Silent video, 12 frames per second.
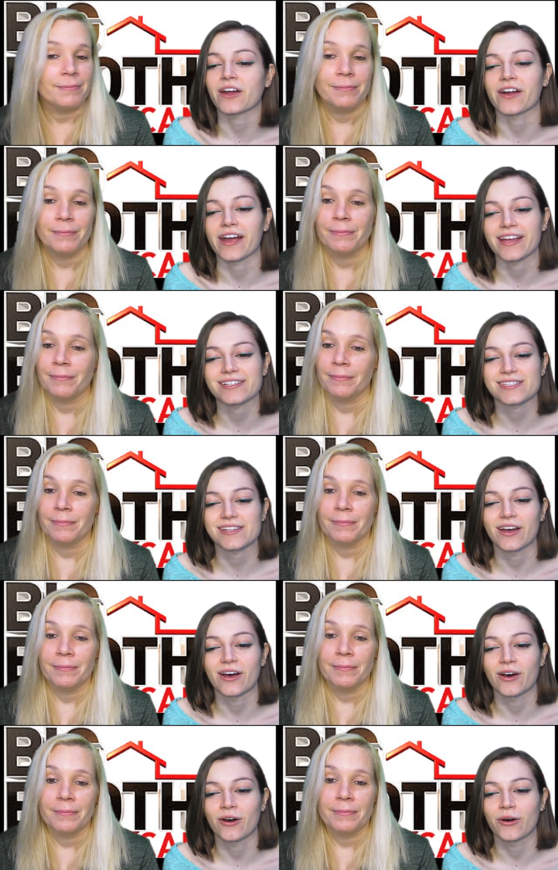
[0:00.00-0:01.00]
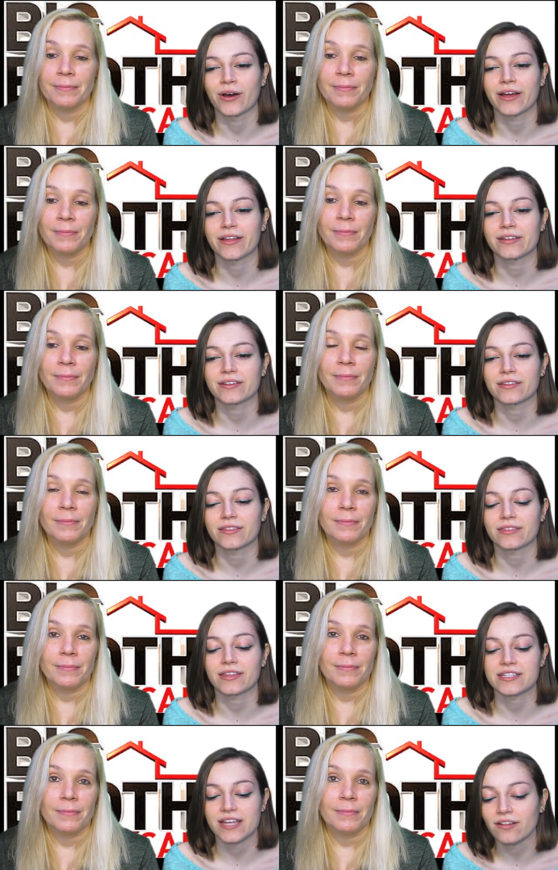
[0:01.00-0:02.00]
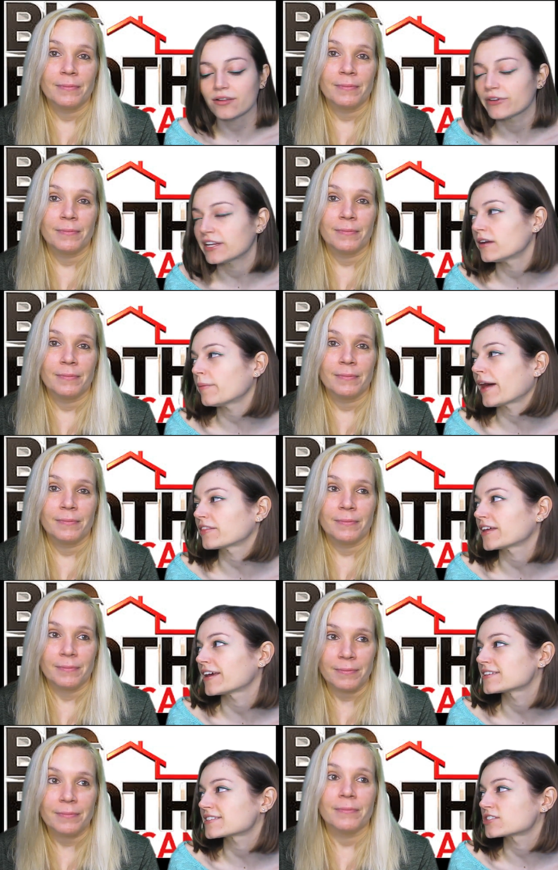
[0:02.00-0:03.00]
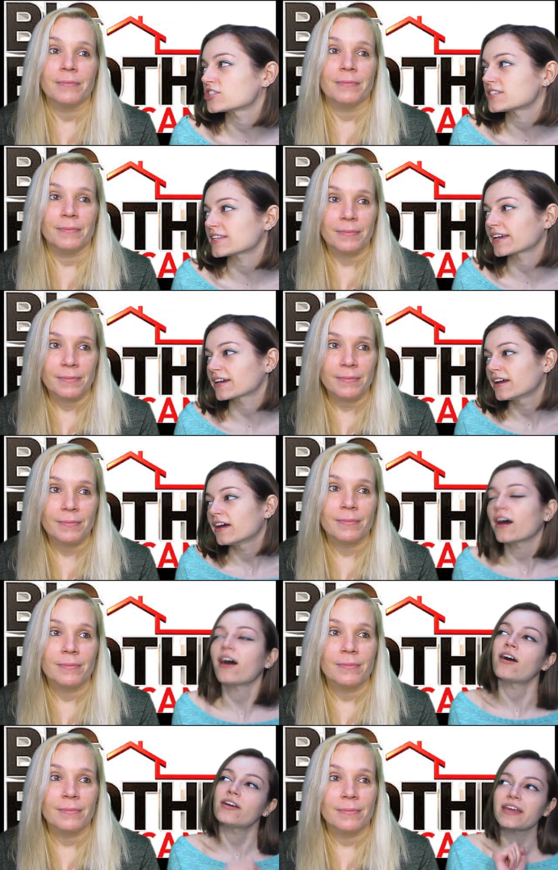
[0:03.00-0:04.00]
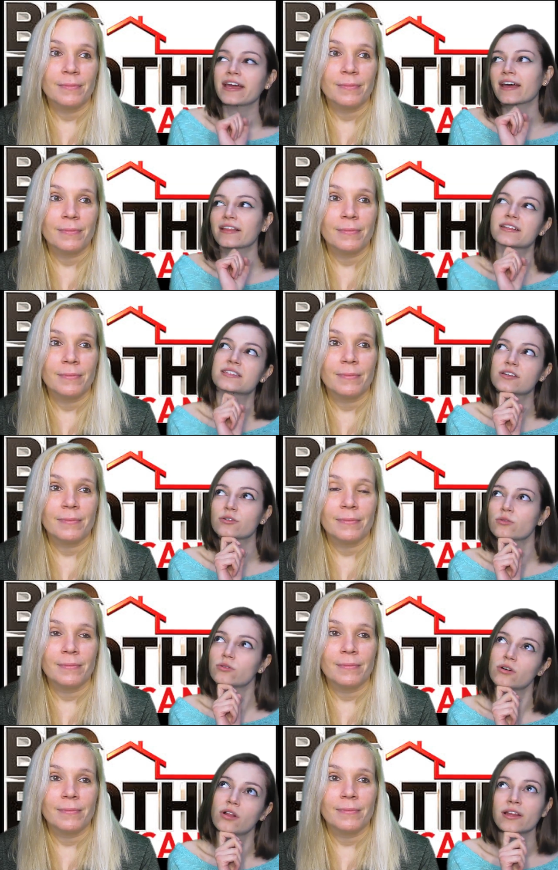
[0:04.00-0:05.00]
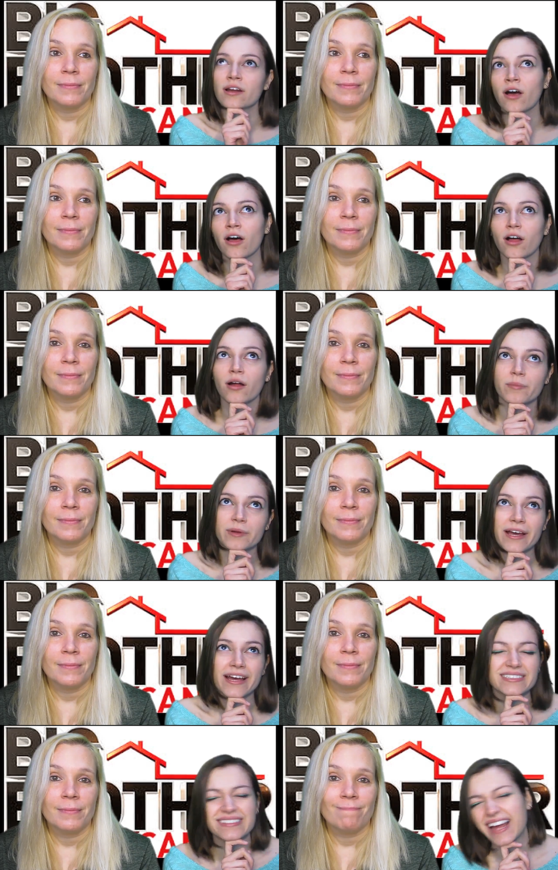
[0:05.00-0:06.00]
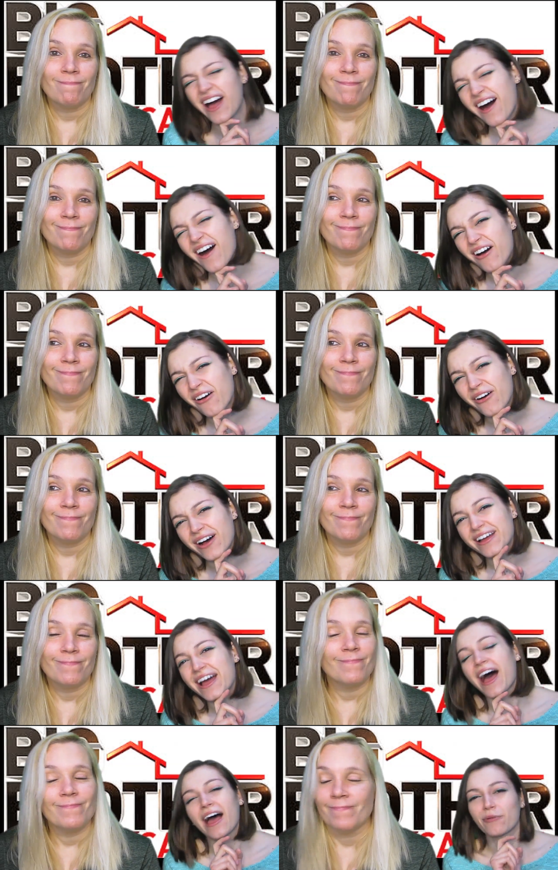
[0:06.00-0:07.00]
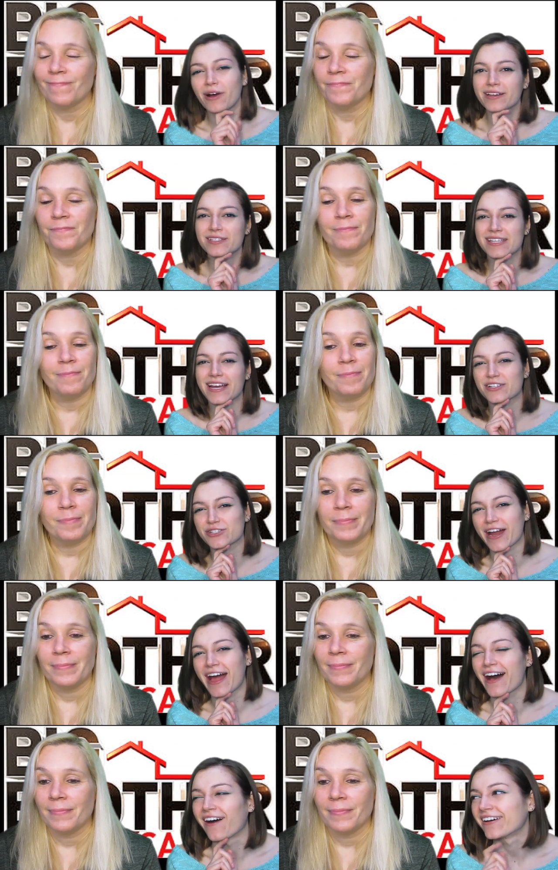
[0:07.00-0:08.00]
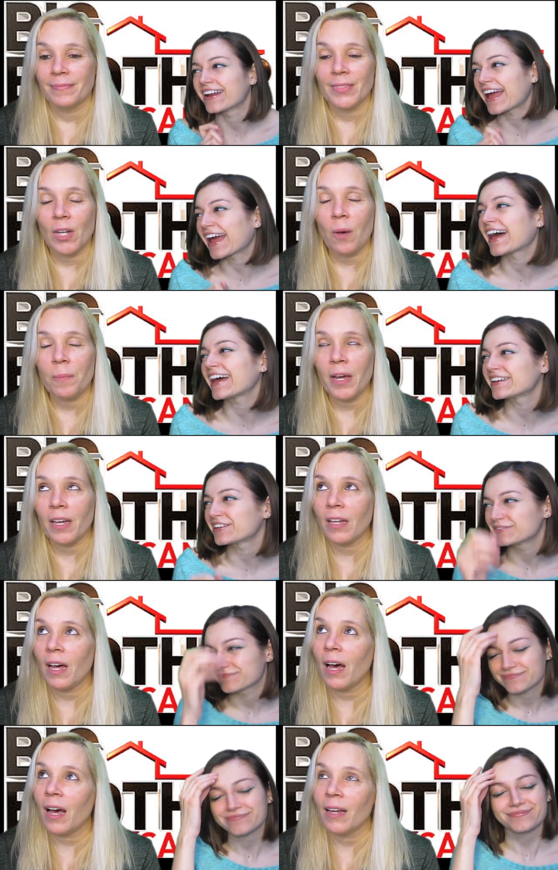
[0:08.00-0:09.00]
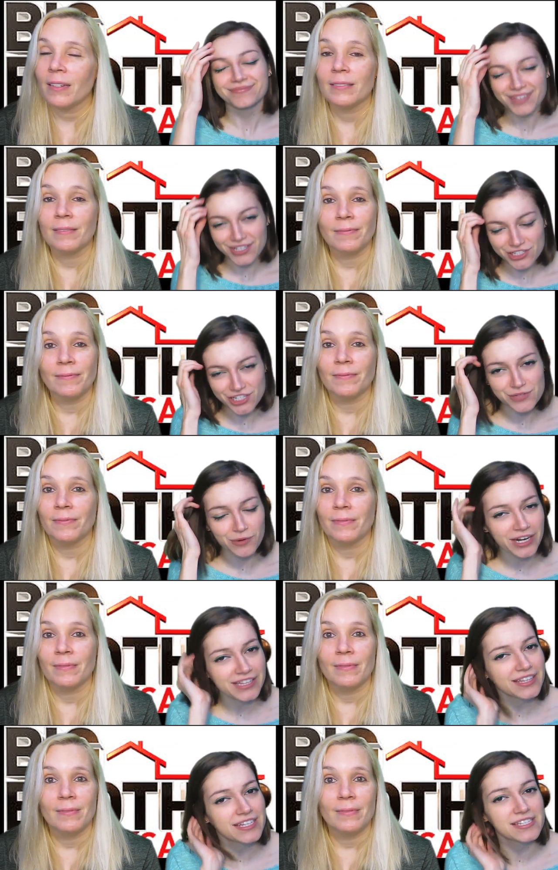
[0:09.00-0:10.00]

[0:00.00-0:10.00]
Speaker 1: All right, so they tell Evita about this, and she's like, oh yeah, that's cool and all, but no, I want Cassandra out. And she's worried that